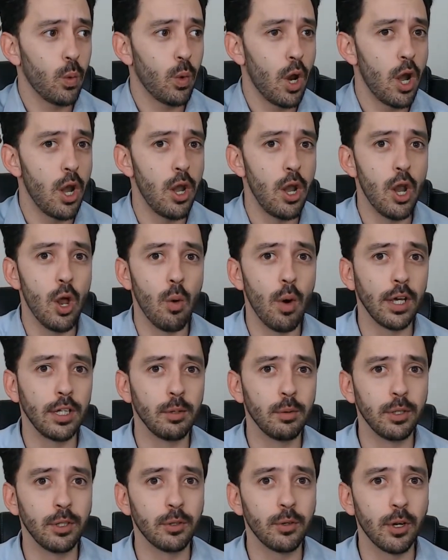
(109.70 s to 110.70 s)
no idea
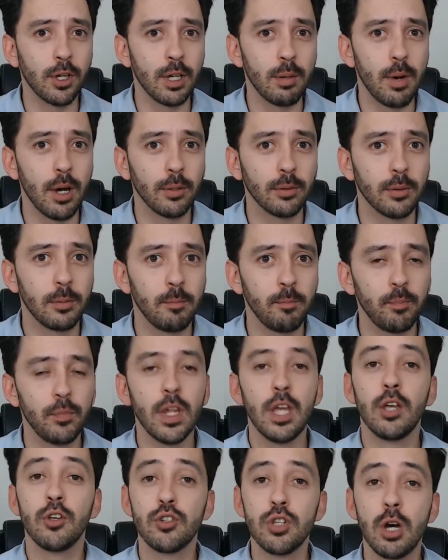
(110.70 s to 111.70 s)
what you're talking about.
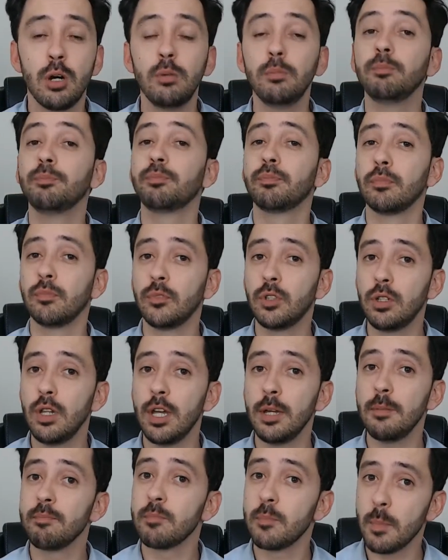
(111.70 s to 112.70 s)
So
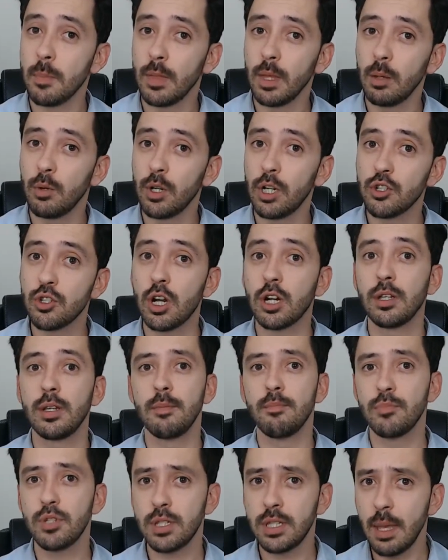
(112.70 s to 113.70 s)
today we're gonna start
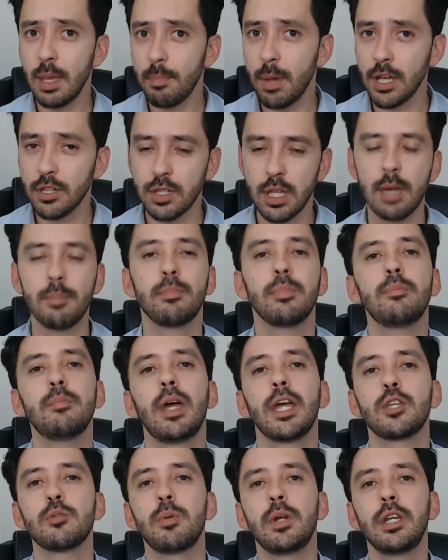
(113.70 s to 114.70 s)
step by step
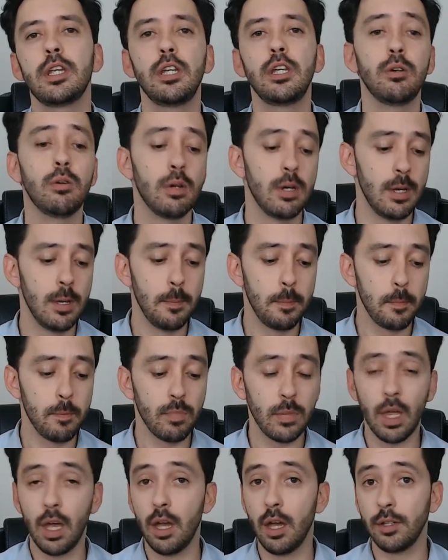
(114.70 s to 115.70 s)
explaining you
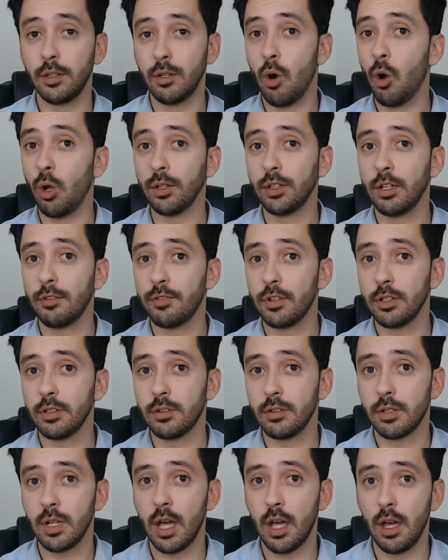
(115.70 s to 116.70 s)
all different
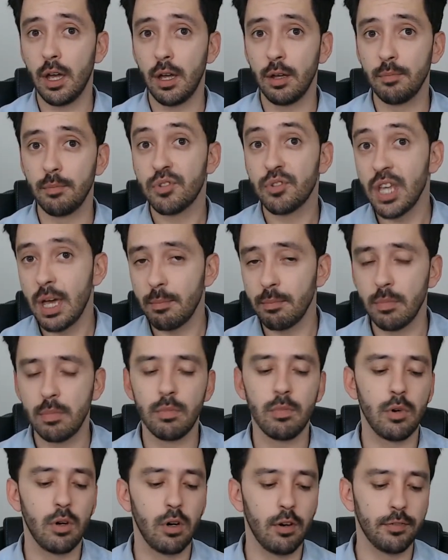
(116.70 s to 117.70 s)
some
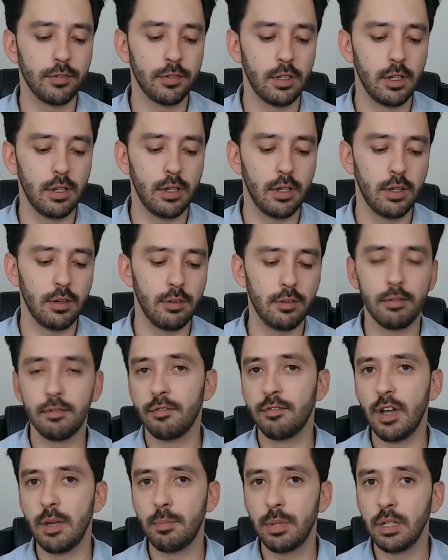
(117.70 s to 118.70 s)
of the
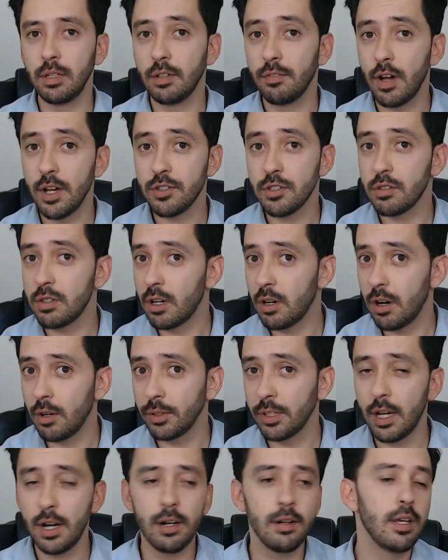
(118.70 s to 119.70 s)
vaping devices that are out
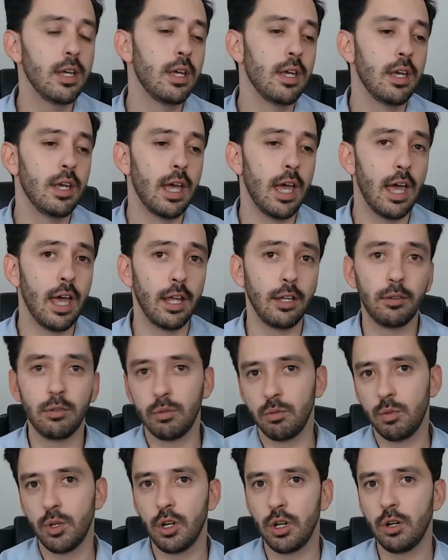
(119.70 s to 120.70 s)
there, and
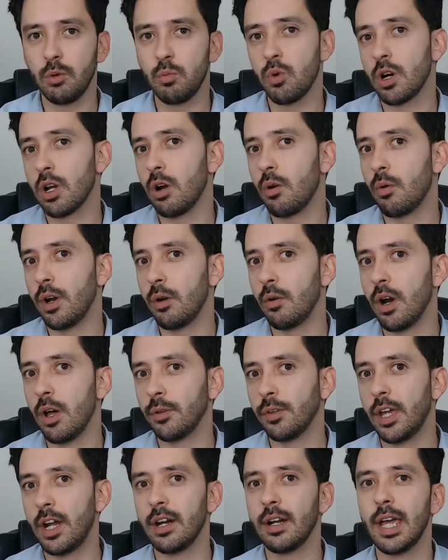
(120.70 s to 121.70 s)
we're gonna work our way around
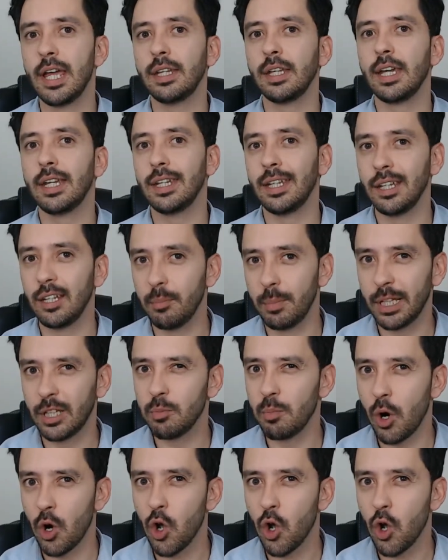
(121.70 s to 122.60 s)
there and getting a little bit more